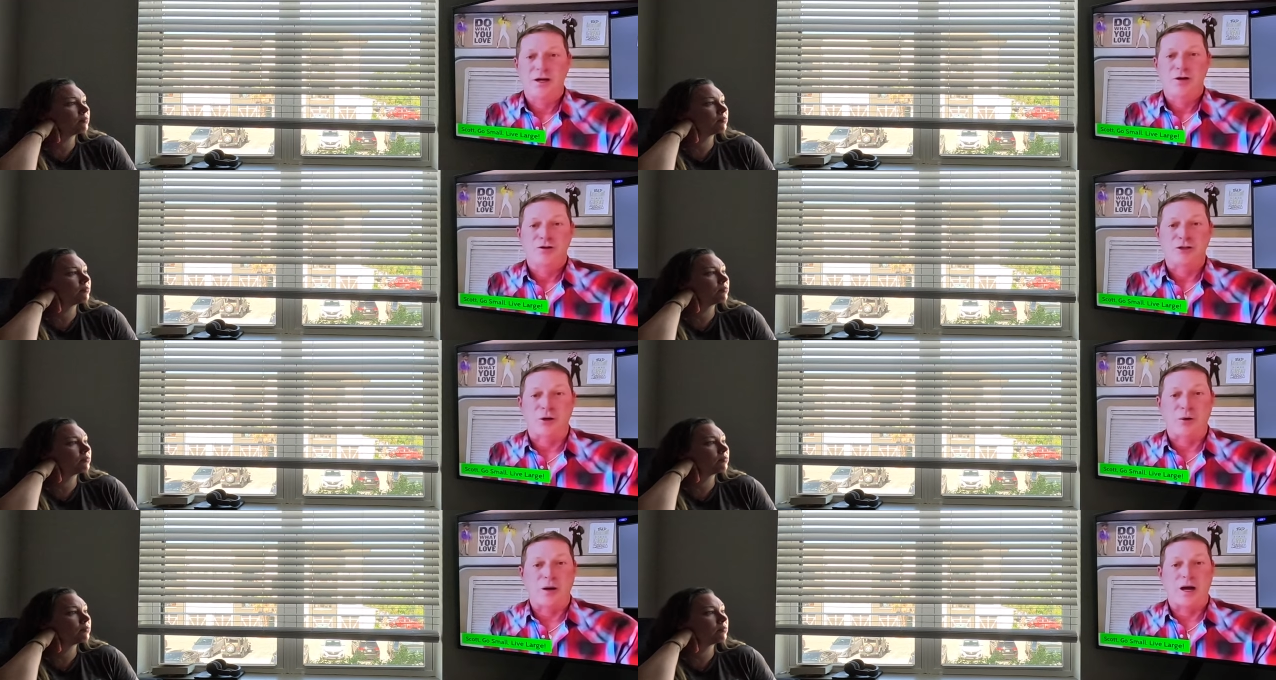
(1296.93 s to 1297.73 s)

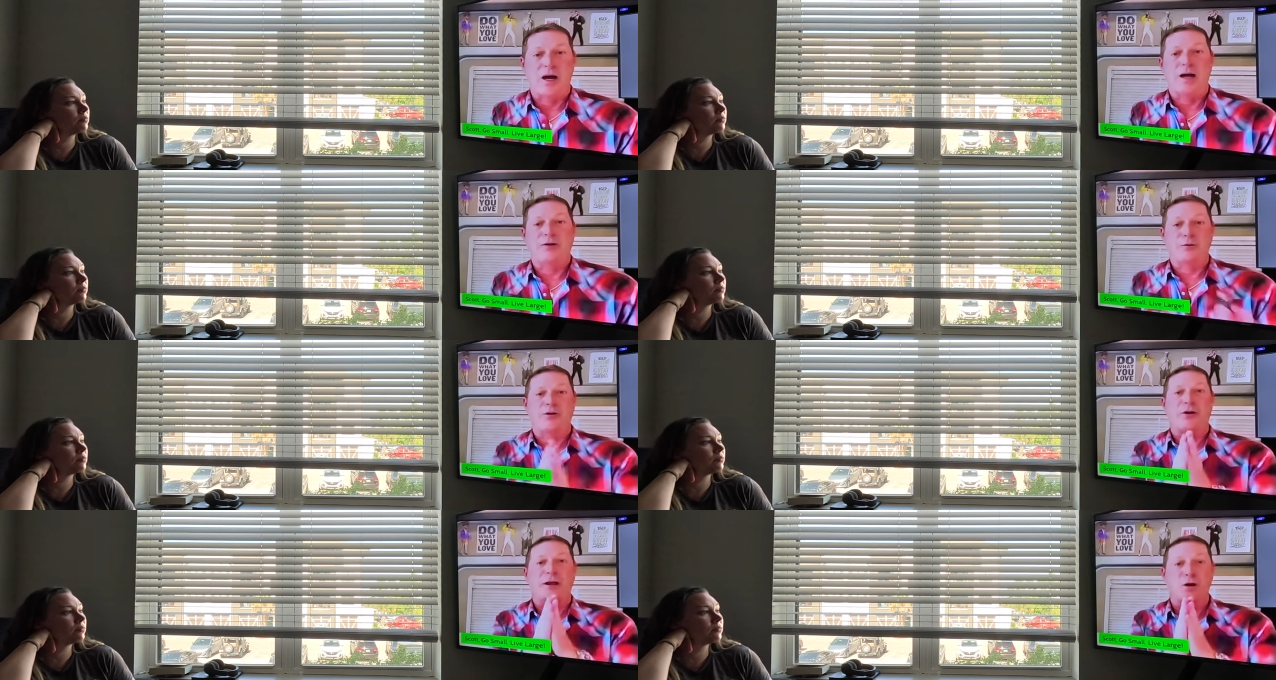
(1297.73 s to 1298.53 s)
Speaker 1: So I just
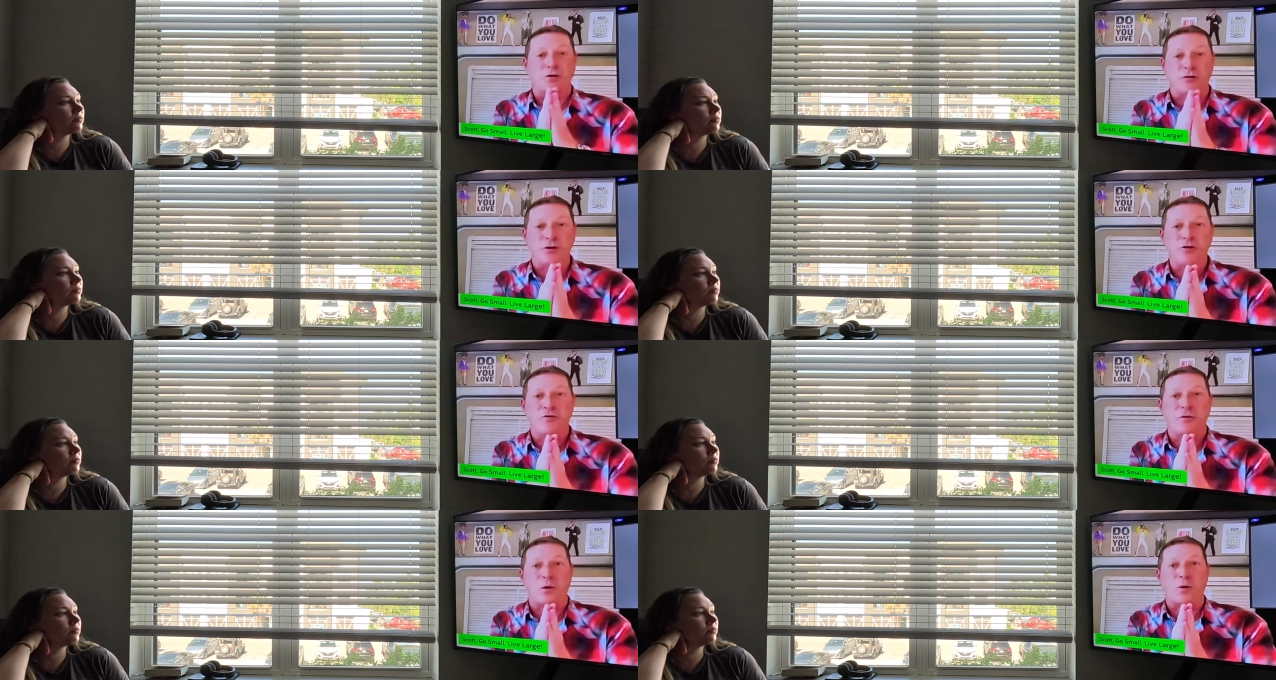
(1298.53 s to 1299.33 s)
want to thank all of you
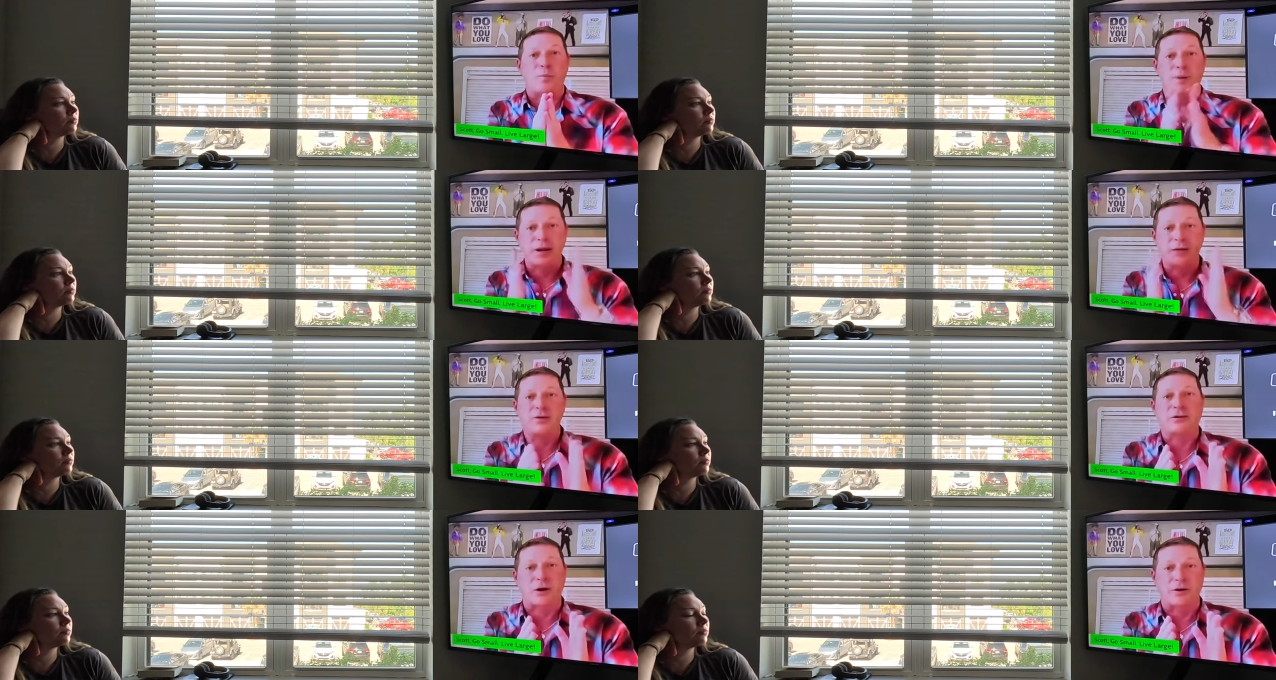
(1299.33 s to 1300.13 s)
for being in
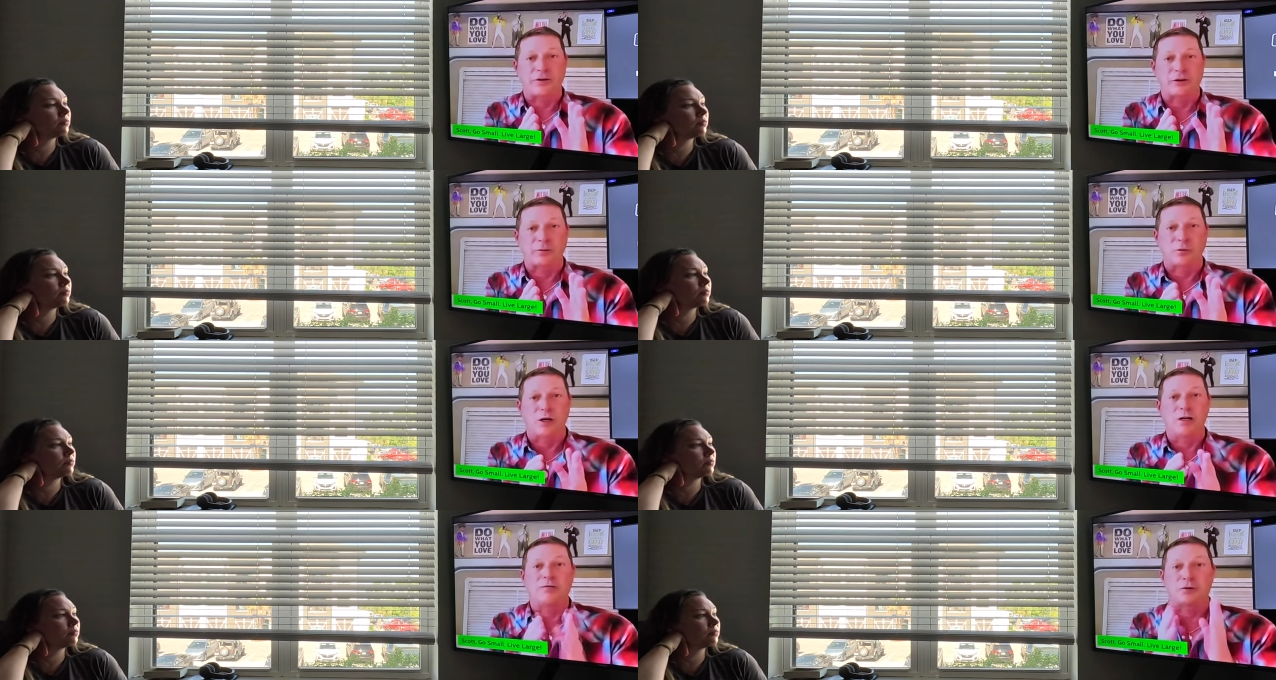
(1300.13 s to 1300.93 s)
this audience, number
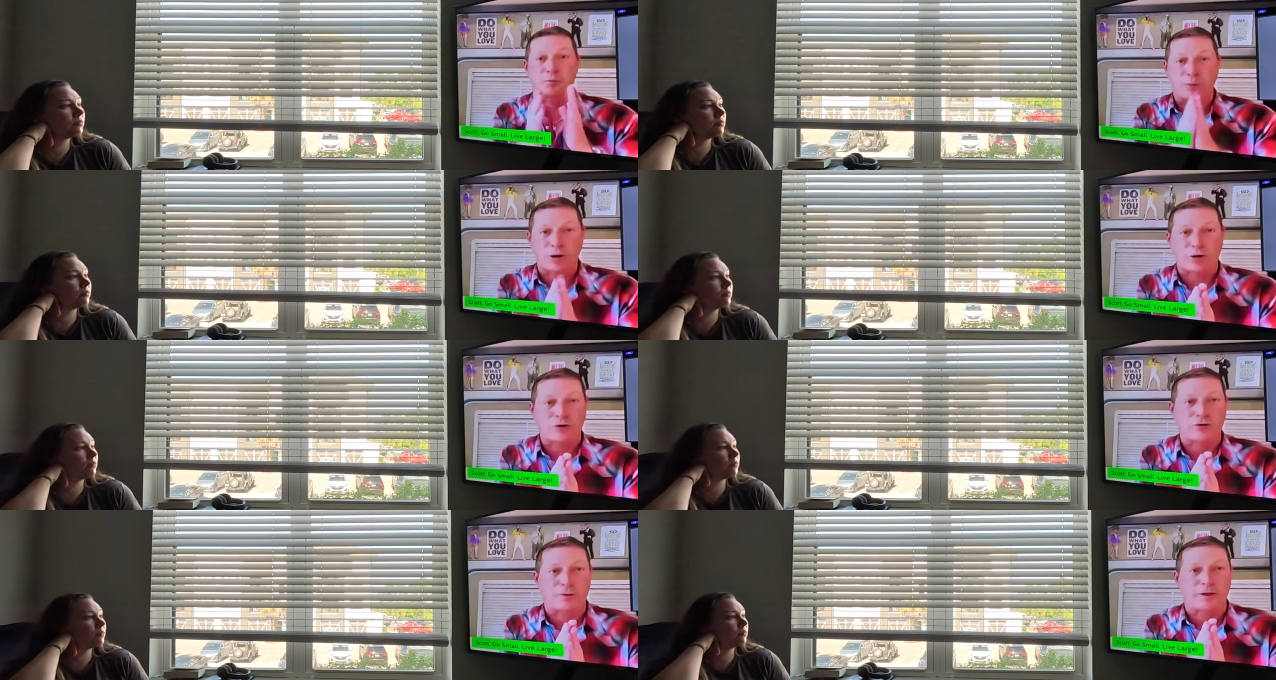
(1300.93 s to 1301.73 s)
one, for the
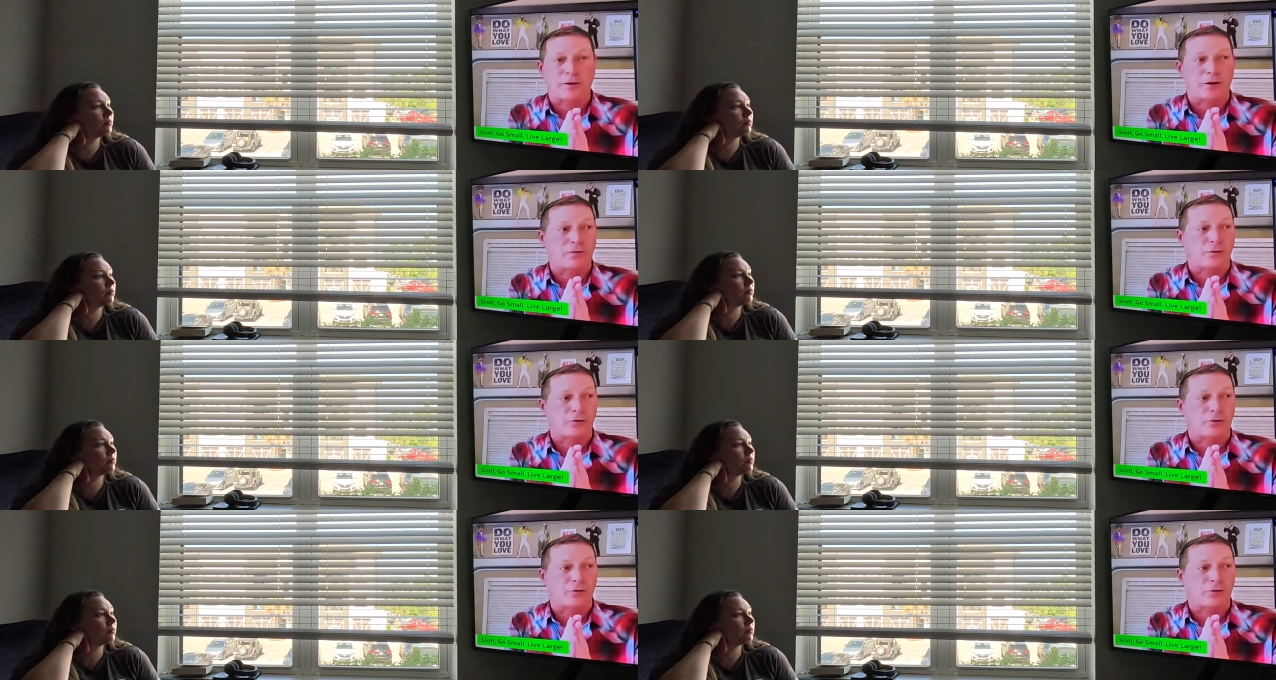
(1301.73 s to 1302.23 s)
partners for being there for the